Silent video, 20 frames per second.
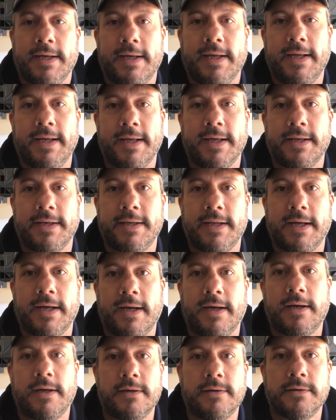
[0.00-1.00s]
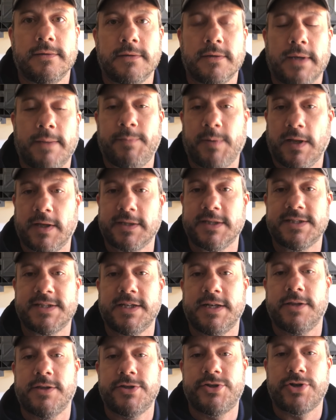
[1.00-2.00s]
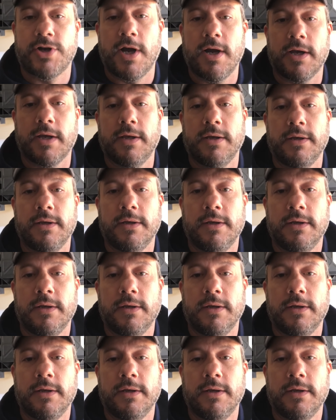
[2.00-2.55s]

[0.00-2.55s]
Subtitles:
and I plugged this into the truck.